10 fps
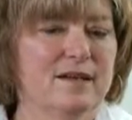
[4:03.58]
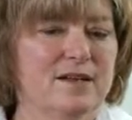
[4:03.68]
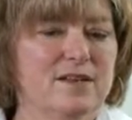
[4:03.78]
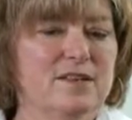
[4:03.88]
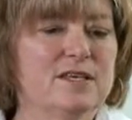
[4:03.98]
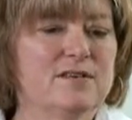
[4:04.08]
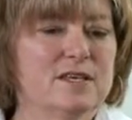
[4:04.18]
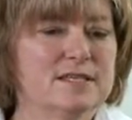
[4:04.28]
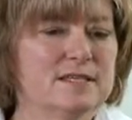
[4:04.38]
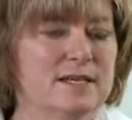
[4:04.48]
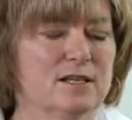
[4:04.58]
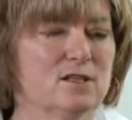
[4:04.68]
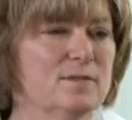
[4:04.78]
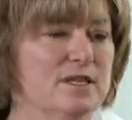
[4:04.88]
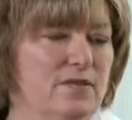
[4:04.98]
And I think that's an
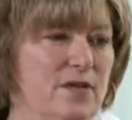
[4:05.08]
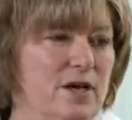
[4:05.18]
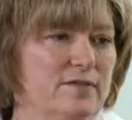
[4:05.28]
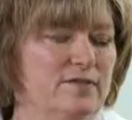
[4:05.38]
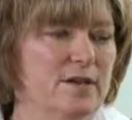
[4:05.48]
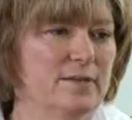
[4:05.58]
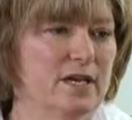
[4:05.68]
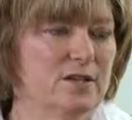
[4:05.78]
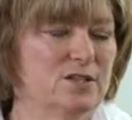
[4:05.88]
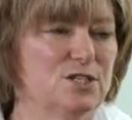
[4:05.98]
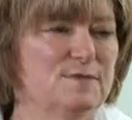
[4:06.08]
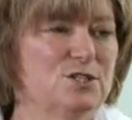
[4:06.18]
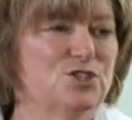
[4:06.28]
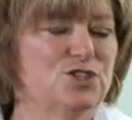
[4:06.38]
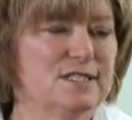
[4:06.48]
element that family health teams
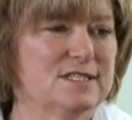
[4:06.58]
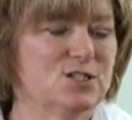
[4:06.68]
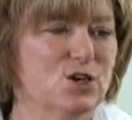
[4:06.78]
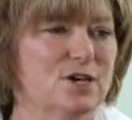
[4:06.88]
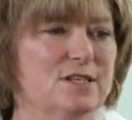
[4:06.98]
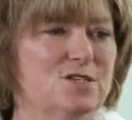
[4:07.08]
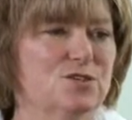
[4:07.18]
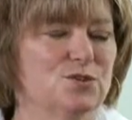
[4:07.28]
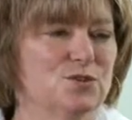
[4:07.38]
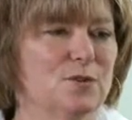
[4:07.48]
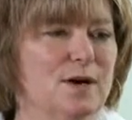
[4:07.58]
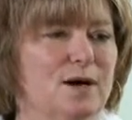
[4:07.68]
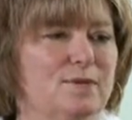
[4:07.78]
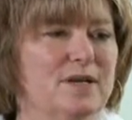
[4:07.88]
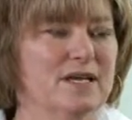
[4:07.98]
are just starting
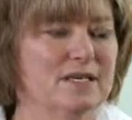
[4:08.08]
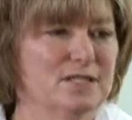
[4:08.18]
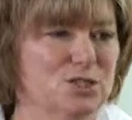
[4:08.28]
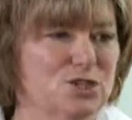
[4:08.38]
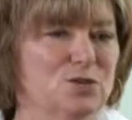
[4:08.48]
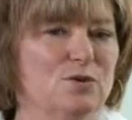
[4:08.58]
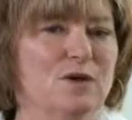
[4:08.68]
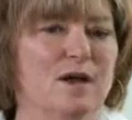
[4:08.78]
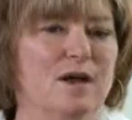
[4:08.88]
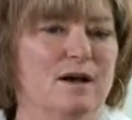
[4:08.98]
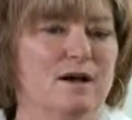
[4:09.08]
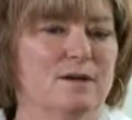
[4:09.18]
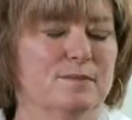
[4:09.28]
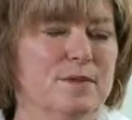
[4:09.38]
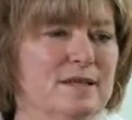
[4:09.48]
to get into.
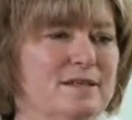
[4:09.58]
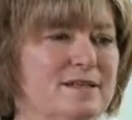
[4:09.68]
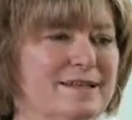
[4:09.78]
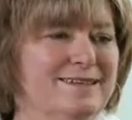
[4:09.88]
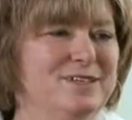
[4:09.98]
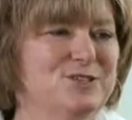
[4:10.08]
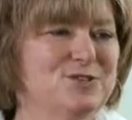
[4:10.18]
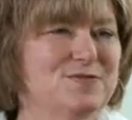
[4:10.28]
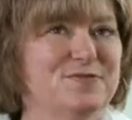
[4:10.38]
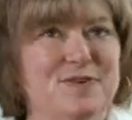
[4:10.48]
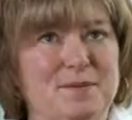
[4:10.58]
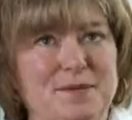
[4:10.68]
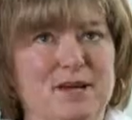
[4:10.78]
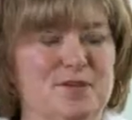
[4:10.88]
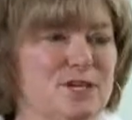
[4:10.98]
And each
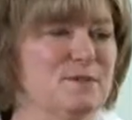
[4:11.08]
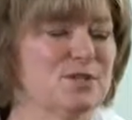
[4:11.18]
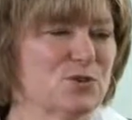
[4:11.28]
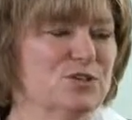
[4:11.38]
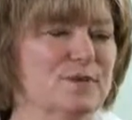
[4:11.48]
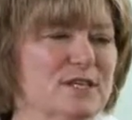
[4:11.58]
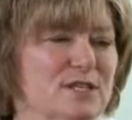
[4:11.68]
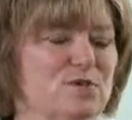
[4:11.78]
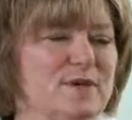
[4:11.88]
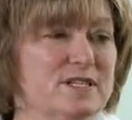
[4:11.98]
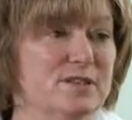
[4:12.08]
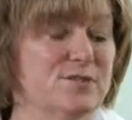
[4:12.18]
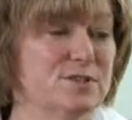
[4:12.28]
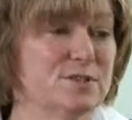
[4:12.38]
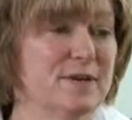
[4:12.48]
family health team is going to be a little bit
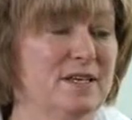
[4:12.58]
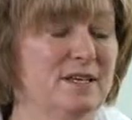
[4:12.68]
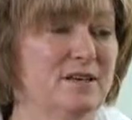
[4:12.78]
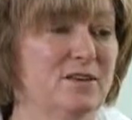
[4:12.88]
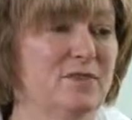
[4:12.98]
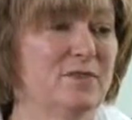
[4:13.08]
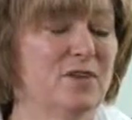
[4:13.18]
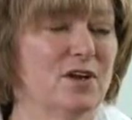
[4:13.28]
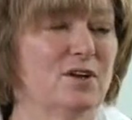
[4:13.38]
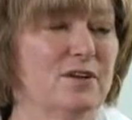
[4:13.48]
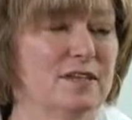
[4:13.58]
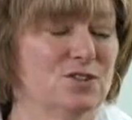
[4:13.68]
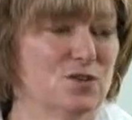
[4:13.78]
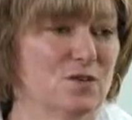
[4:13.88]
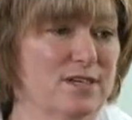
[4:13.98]
different depending on their
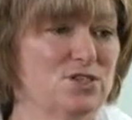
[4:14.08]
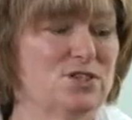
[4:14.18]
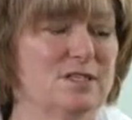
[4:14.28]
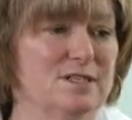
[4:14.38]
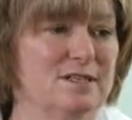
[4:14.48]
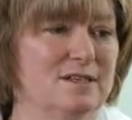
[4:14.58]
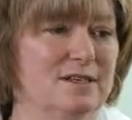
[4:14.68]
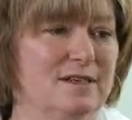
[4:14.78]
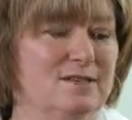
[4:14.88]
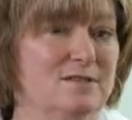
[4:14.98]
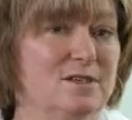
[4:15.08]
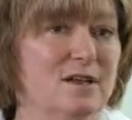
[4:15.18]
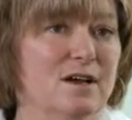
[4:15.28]
integration and